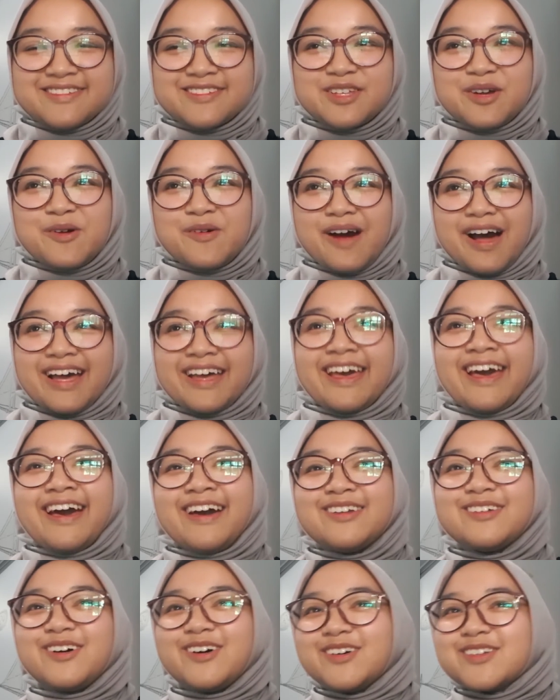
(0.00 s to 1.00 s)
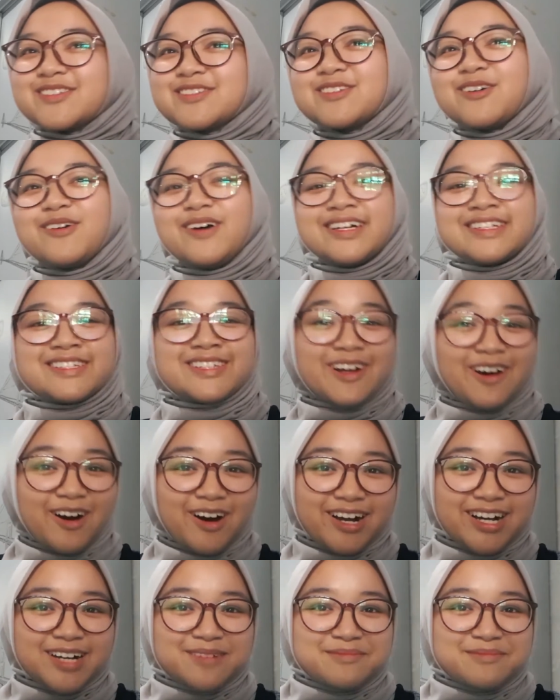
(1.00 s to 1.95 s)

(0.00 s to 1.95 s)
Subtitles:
So I had also a talk